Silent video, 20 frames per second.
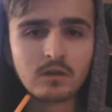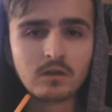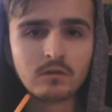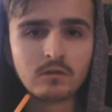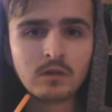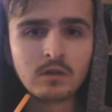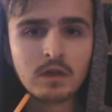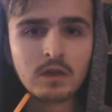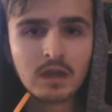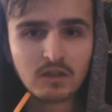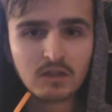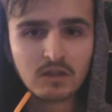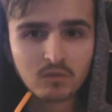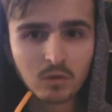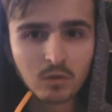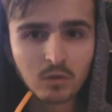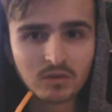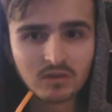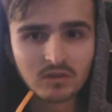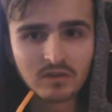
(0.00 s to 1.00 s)
as opposed to
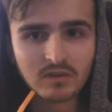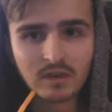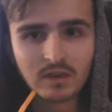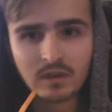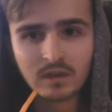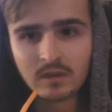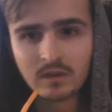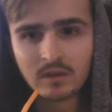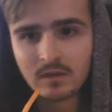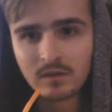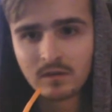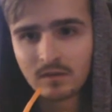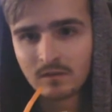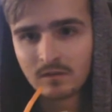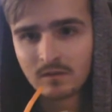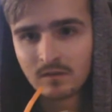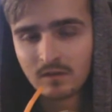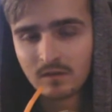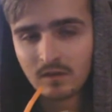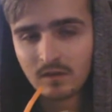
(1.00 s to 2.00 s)
quality, because
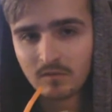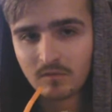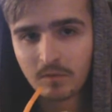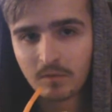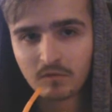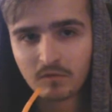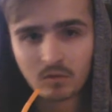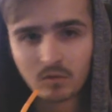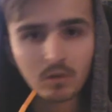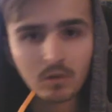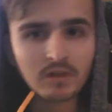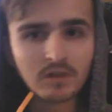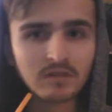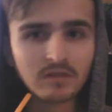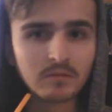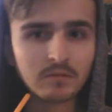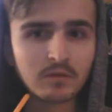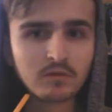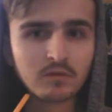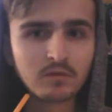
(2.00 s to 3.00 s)
you're never going to make the
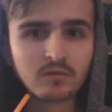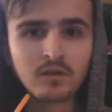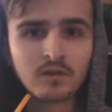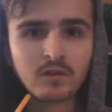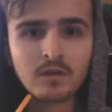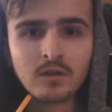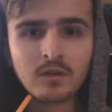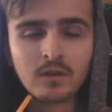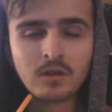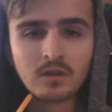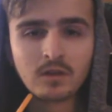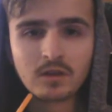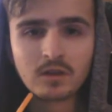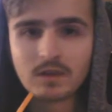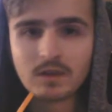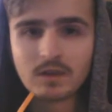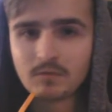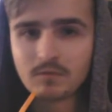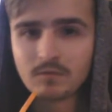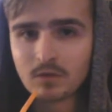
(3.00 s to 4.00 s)
best piece of music every
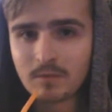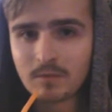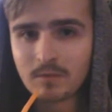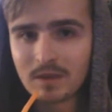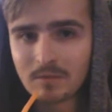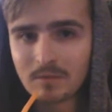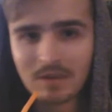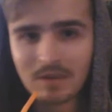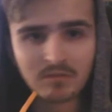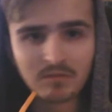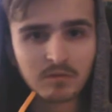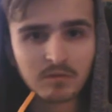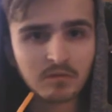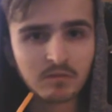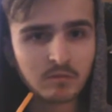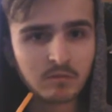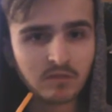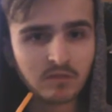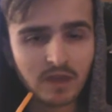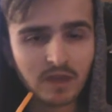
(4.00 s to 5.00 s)
time. You're going to make
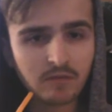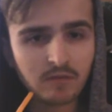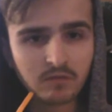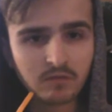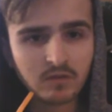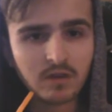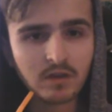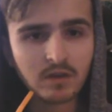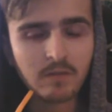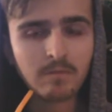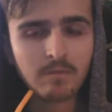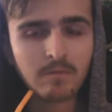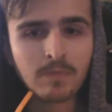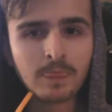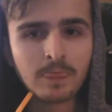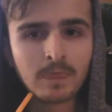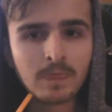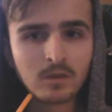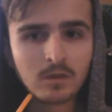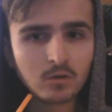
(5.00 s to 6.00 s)
loads, and one of them
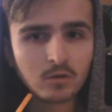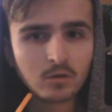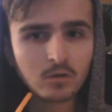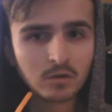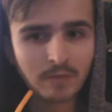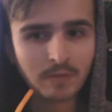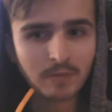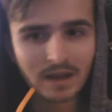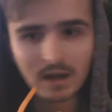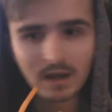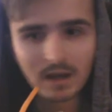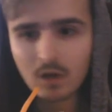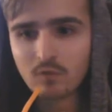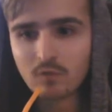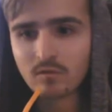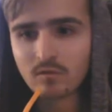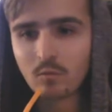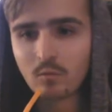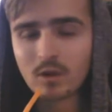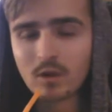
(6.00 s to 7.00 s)
eventually will be
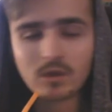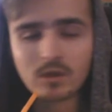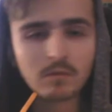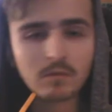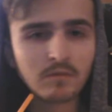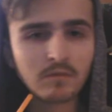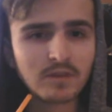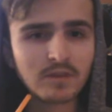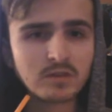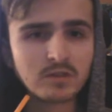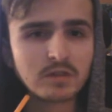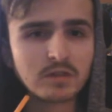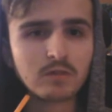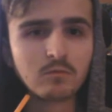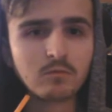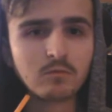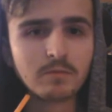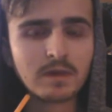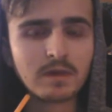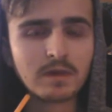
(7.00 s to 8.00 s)
up there.
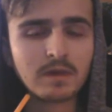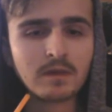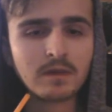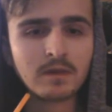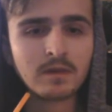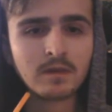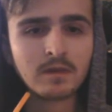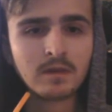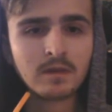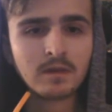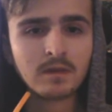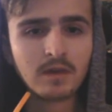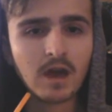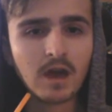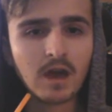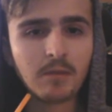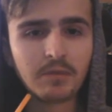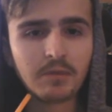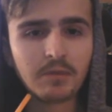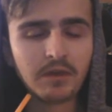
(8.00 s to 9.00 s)
So this is
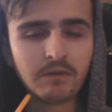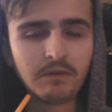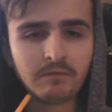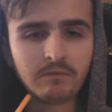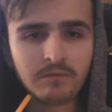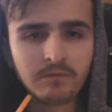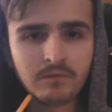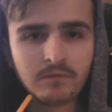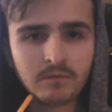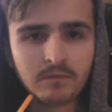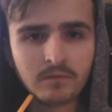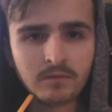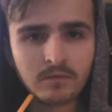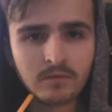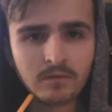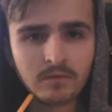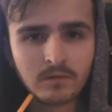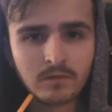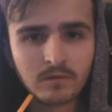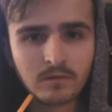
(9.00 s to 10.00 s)
my first piece of
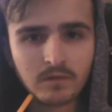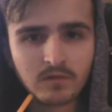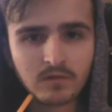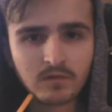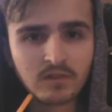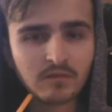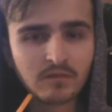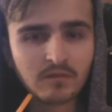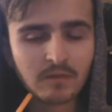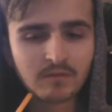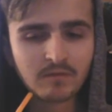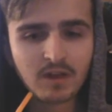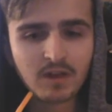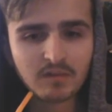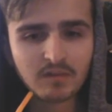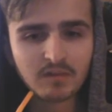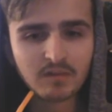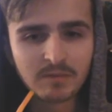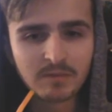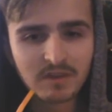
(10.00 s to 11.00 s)
music.
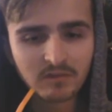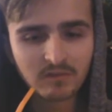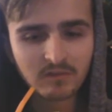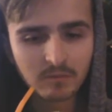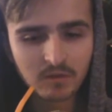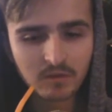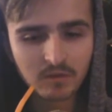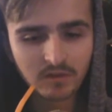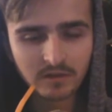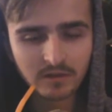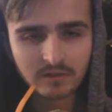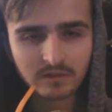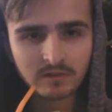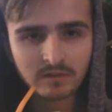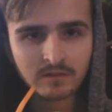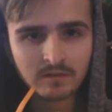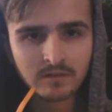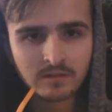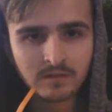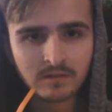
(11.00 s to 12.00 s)
I've been inspired
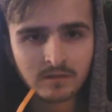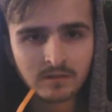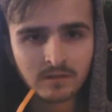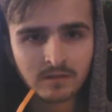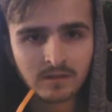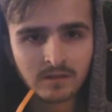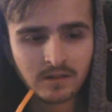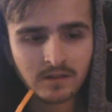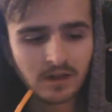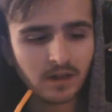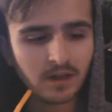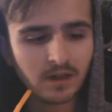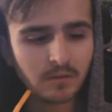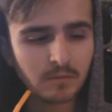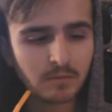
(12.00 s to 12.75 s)
probably by my cousin.